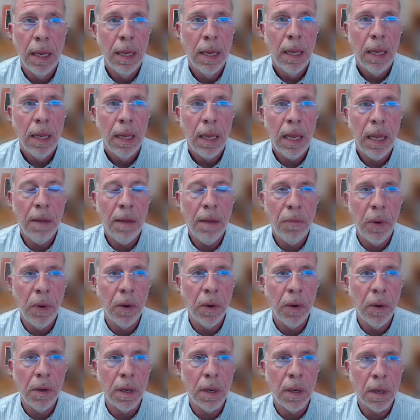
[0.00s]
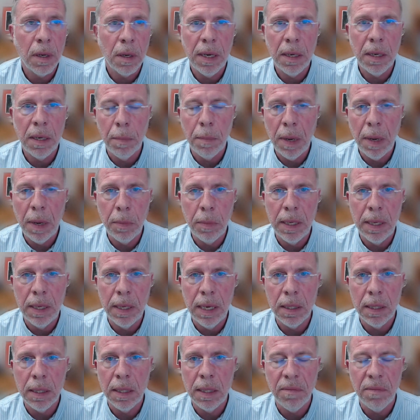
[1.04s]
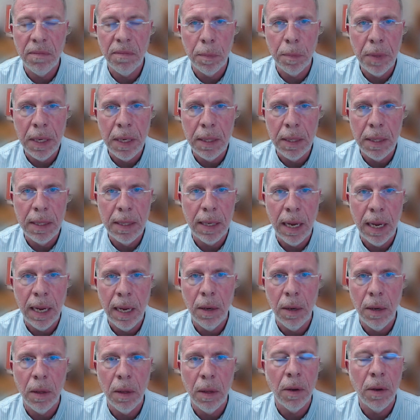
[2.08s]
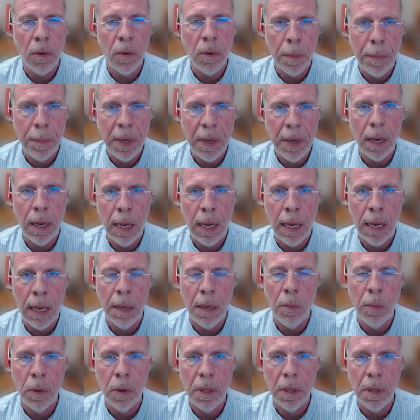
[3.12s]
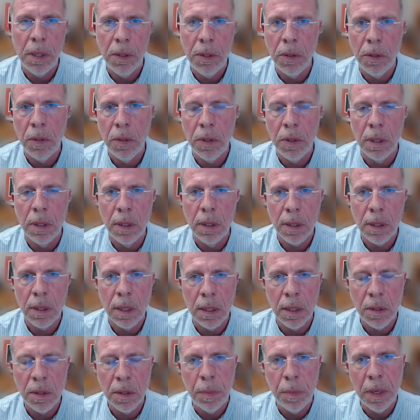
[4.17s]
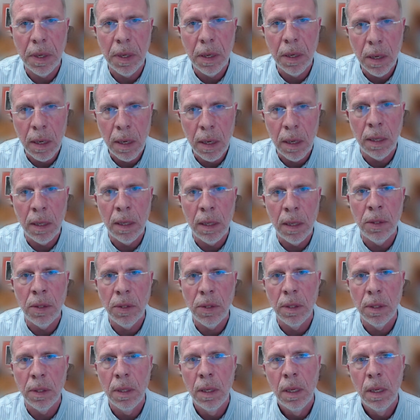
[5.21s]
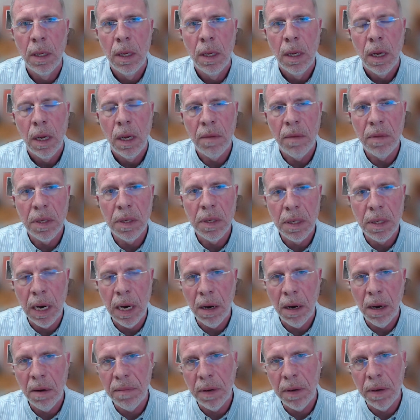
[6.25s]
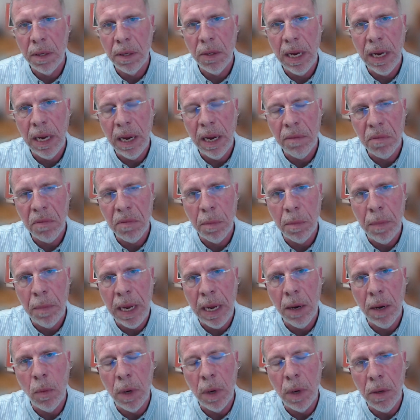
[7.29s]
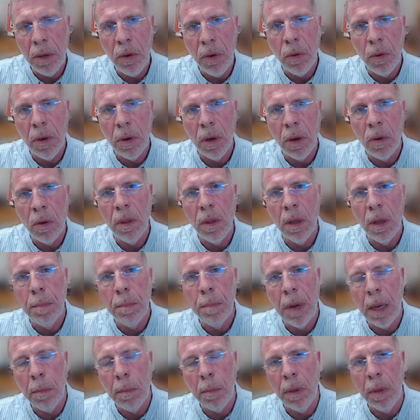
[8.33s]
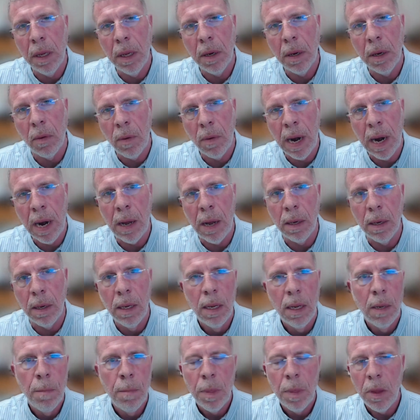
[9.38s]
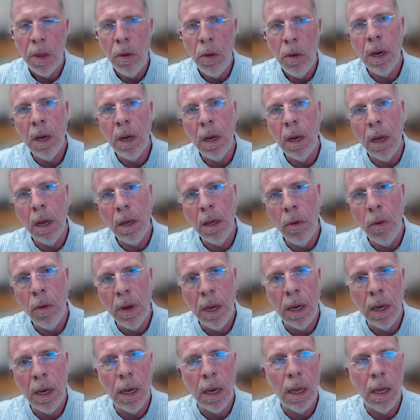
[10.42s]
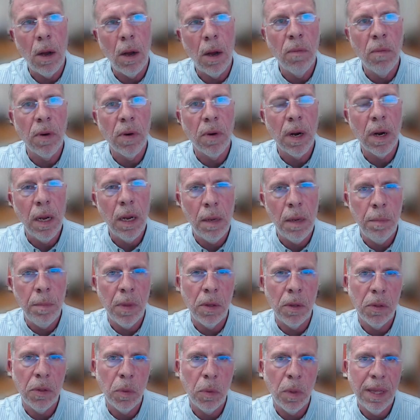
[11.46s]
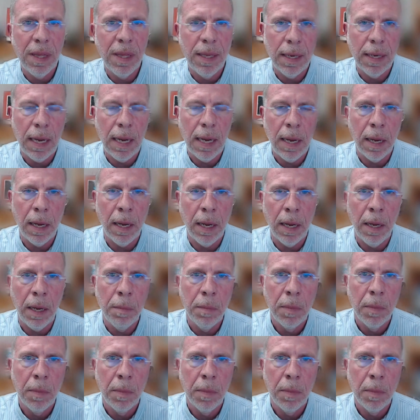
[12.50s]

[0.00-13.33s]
if we were talking about the public data set for BEAD today, there would be a lot more issues to discuss because of the sacrifice you have to make when you go the public route. You can you can overcome those with time,